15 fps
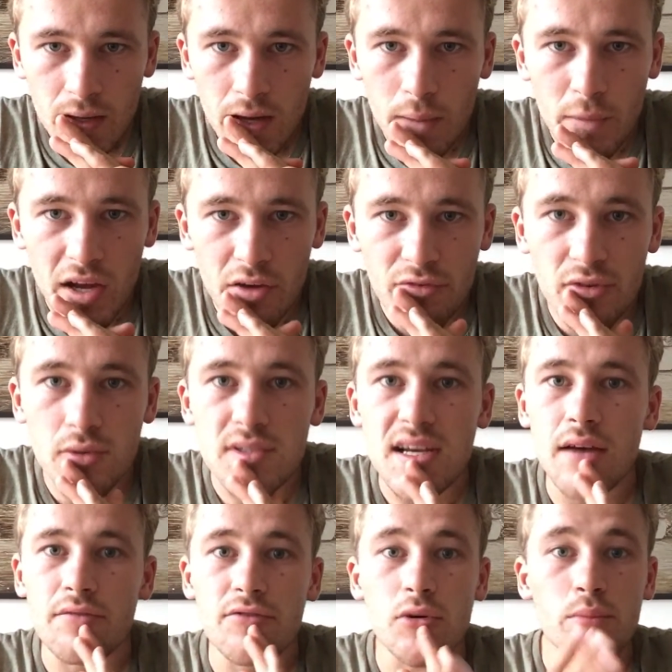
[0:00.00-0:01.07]
Am I a
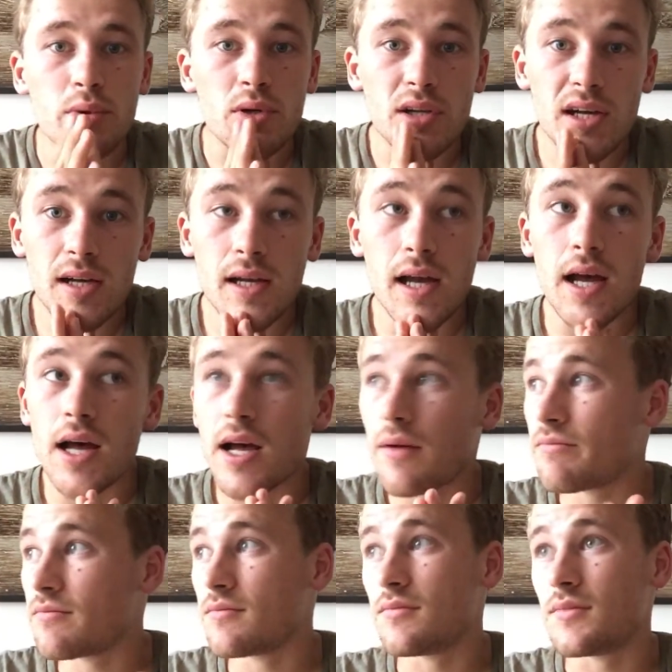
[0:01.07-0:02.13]
full-time footballer?
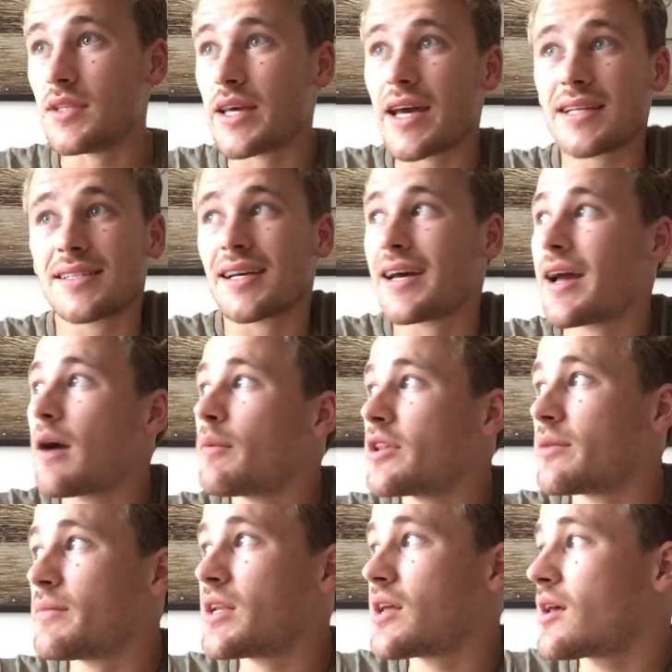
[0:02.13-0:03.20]
Yes, I am at
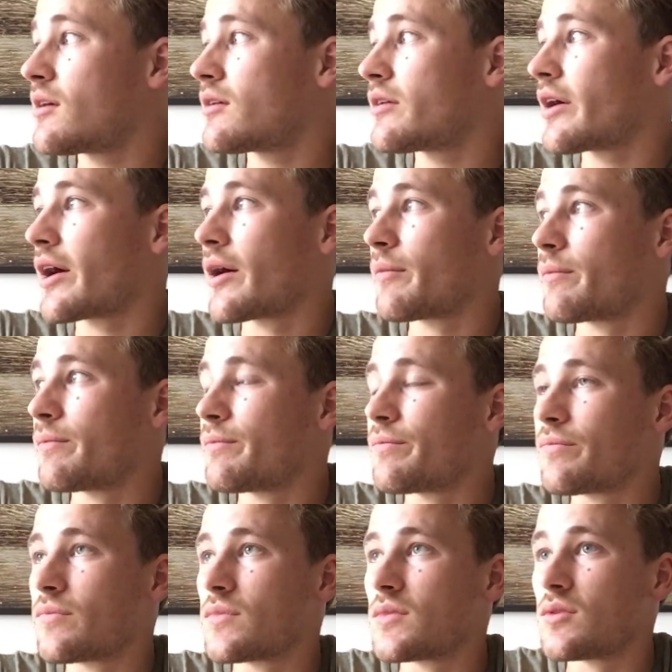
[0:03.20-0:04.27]
the minute.
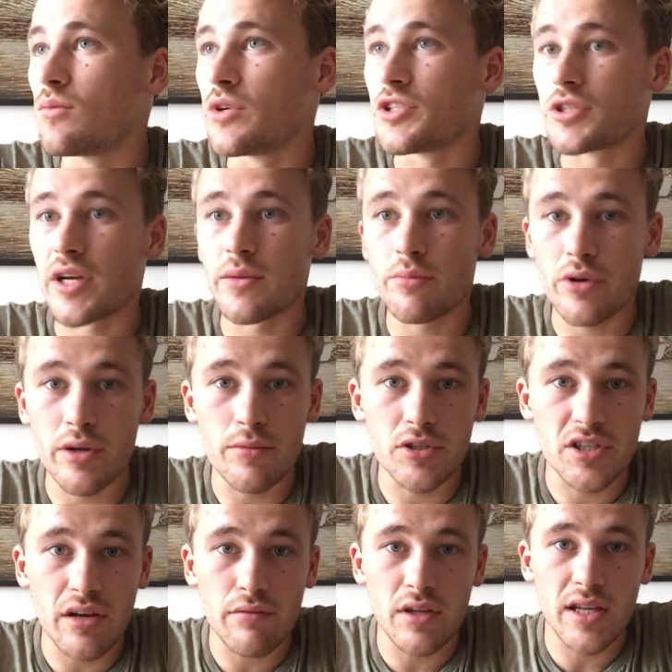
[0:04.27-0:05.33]
We train pretty
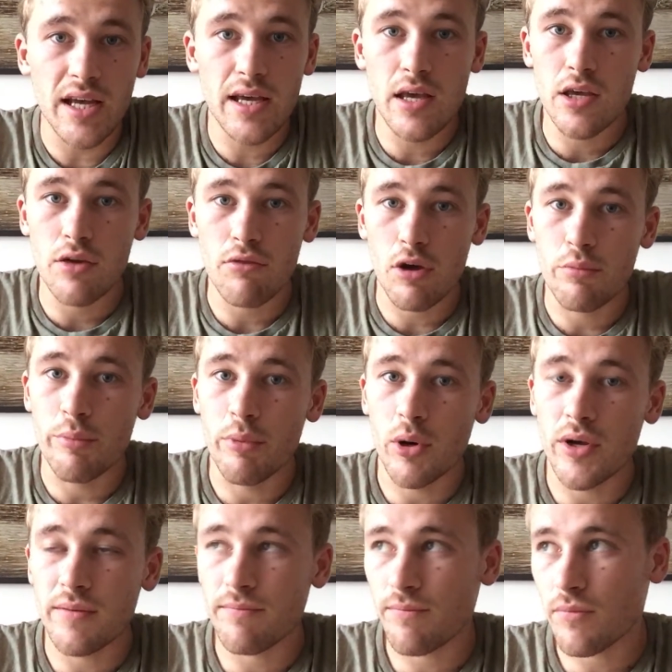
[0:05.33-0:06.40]
much every day at Europa
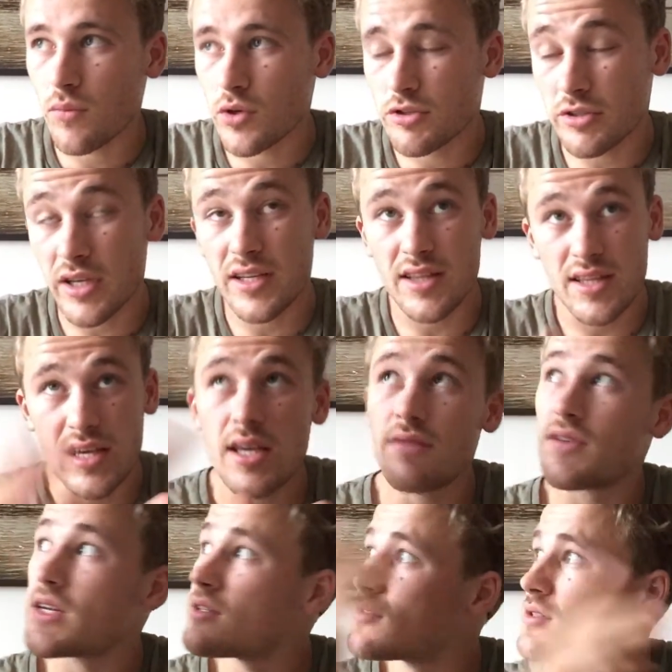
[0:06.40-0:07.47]
Point. We train in the
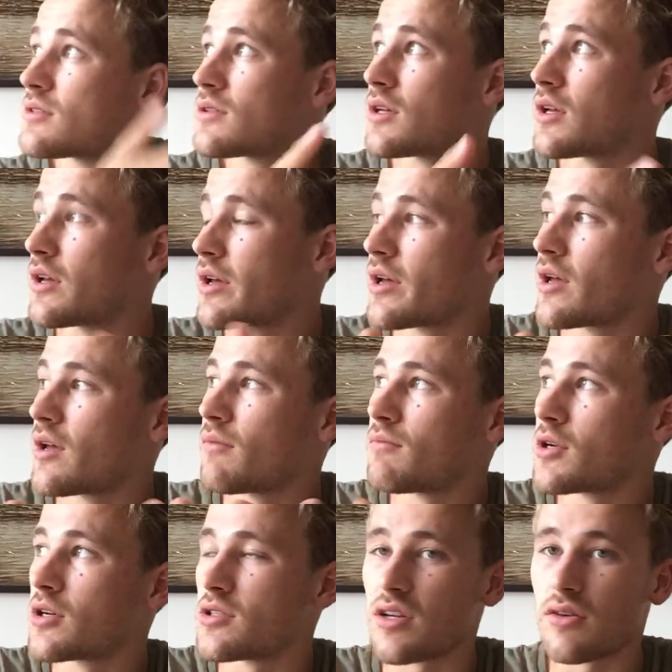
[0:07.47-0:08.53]
evenings
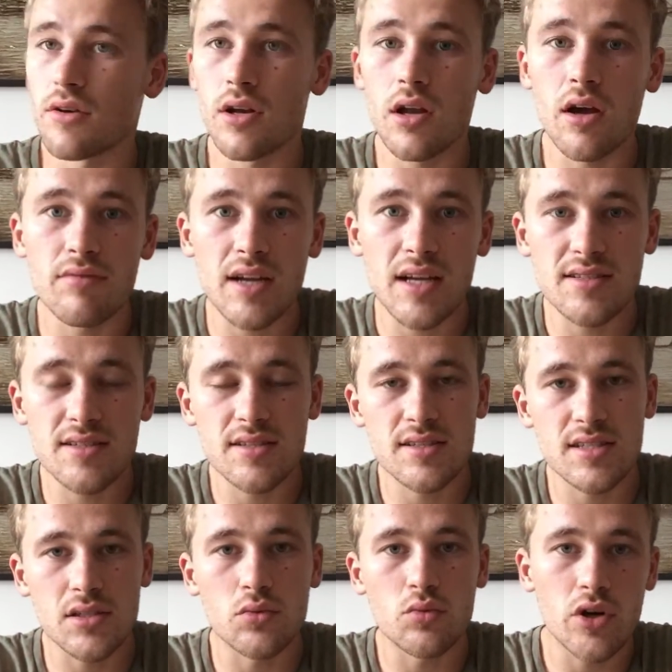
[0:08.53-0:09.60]
because there are a lot of lads that
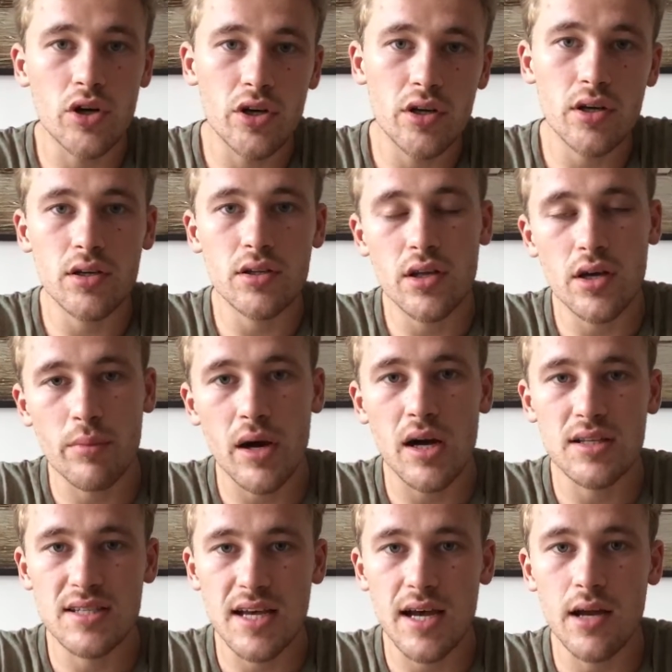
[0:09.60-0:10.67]
still work and that are
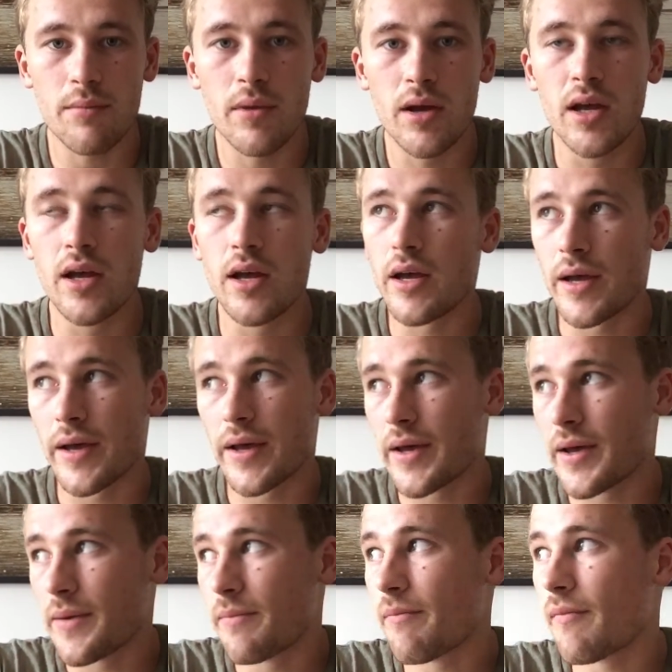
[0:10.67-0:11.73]
part-time.
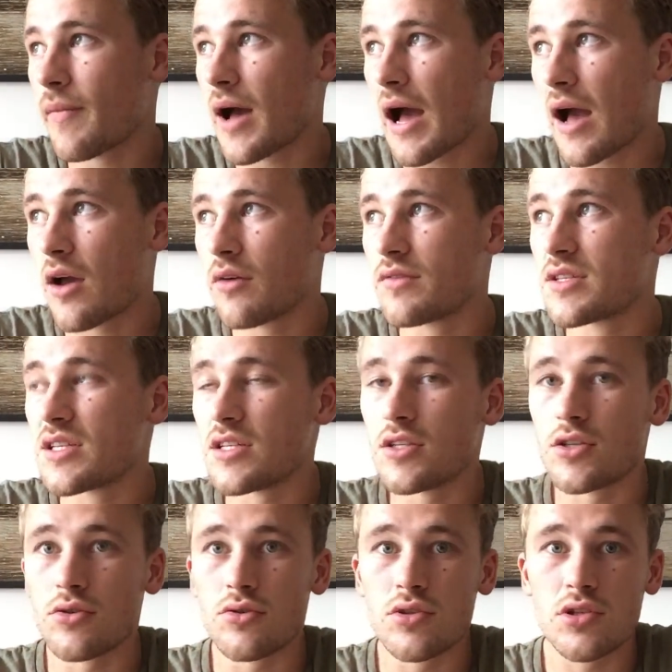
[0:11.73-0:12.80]
I obviously
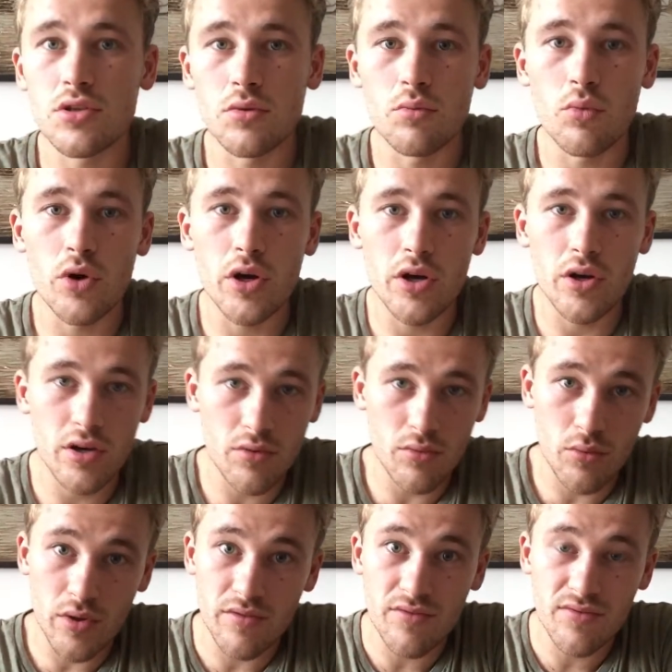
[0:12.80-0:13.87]
do some work
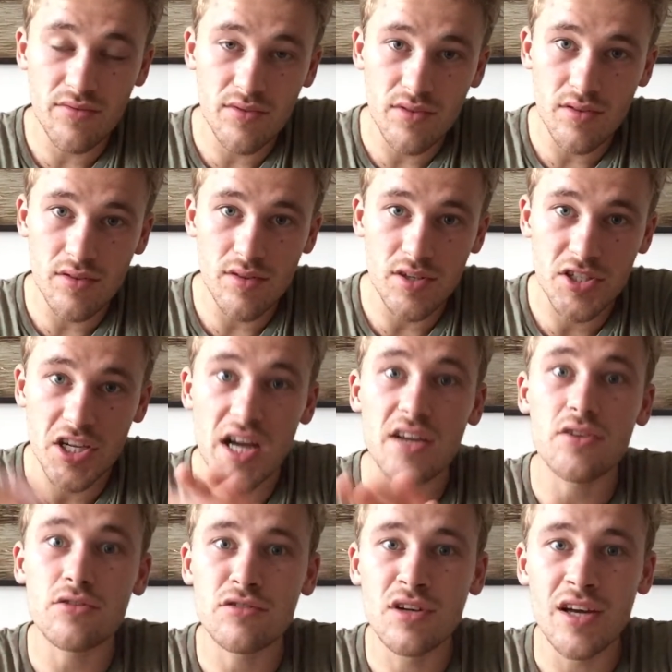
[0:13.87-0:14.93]
with the
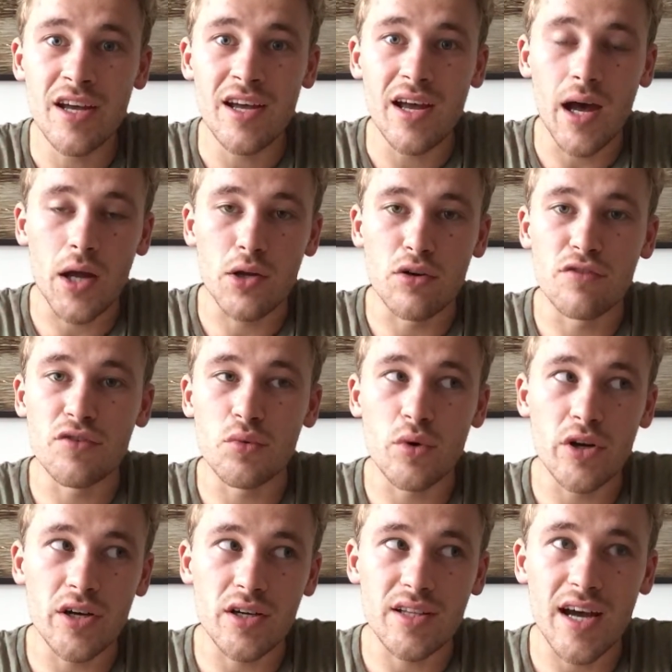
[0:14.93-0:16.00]
channel and other
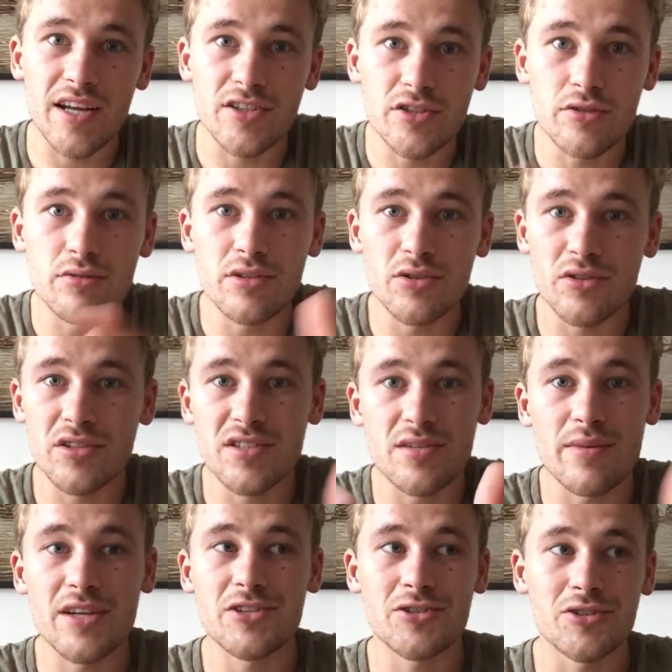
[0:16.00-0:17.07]
work that I do in order to
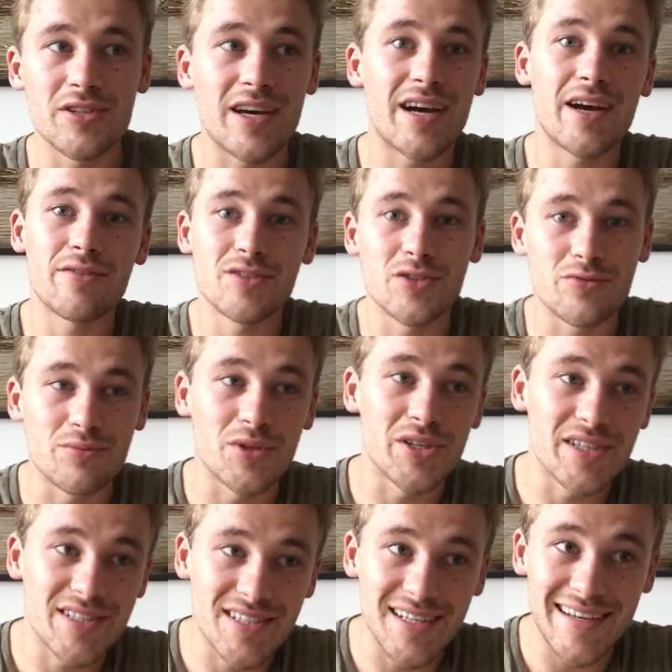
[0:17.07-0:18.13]
make sure that I have enough
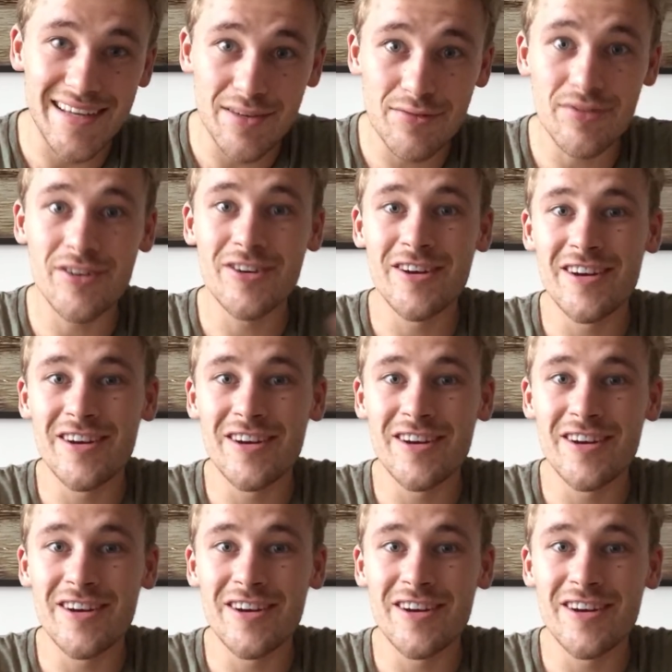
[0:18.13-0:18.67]
money to live.